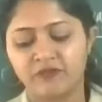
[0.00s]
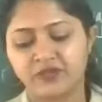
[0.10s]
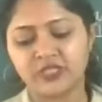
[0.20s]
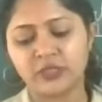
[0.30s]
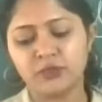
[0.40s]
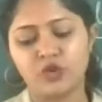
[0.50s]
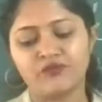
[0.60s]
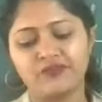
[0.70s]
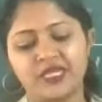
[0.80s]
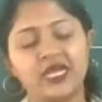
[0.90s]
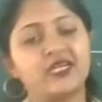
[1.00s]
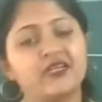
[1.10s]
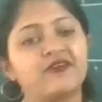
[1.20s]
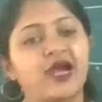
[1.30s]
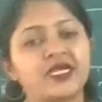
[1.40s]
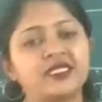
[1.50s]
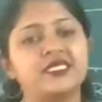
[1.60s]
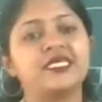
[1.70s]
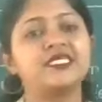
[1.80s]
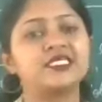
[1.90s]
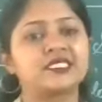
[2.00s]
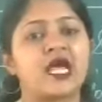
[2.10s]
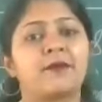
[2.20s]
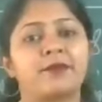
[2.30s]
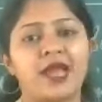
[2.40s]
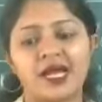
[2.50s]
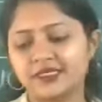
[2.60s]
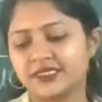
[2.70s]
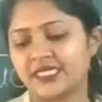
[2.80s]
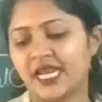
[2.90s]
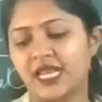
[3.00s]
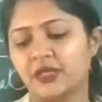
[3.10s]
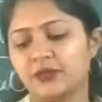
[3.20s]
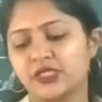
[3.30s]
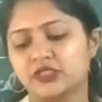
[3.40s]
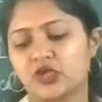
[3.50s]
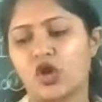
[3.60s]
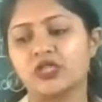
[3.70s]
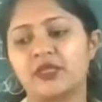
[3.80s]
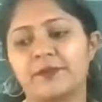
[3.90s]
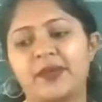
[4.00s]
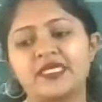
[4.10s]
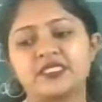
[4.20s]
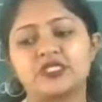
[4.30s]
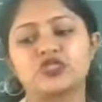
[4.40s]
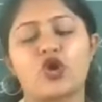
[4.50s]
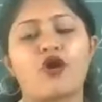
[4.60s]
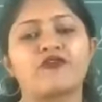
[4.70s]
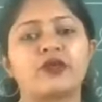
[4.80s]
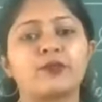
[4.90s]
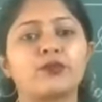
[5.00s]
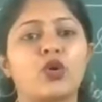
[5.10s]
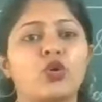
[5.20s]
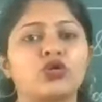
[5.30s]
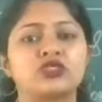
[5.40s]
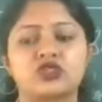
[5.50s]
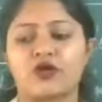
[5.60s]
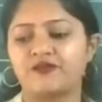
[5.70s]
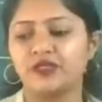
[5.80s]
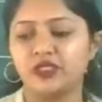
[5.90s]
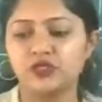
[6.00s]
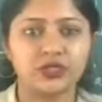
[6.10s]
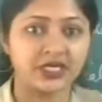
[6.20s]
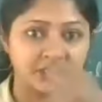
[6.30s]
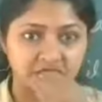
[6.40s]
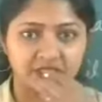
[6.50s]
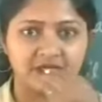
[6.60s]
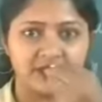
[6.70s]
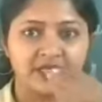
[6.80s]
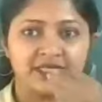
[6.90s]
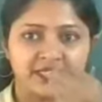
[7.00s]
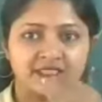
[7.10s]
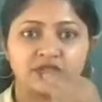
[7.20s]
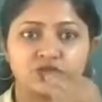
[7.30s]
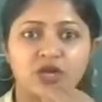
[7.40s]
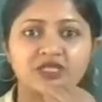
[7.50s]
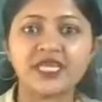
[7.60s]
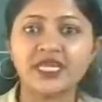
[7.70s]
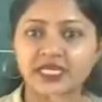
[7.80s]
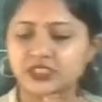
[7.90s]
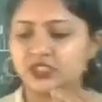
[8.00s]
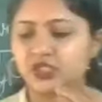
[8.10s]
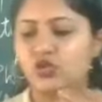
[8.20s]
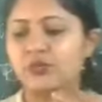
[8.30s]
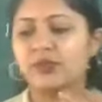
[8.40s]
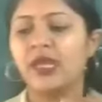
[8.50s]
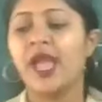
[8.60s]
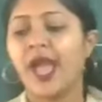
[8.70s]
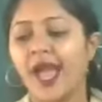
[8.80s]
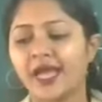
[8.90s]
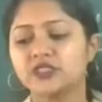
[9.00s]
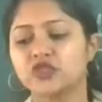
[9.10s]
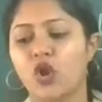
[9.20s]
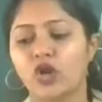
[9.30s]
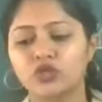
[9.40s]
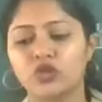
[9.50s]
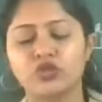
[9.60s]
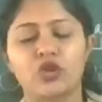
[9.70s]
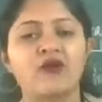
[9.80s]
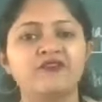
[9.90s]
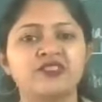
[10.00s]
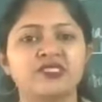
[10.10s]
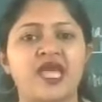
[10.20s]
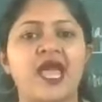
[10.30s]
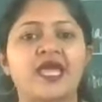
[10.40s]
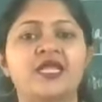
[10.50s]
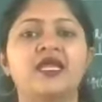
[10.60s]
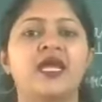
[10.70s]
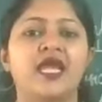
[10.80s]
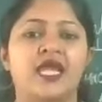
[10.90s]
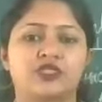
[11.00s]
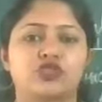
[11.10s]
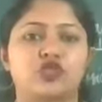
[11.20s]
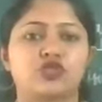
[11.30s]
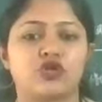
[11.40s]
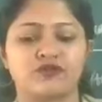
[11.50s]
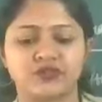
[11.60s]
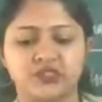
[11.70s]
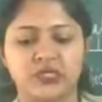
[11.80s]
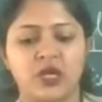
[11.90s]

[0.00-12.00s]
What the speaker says: furthermore, we can divide these plants and animals on the basis of the modes of nutrition, that is what they consume, as autotrophs and heterotrophs.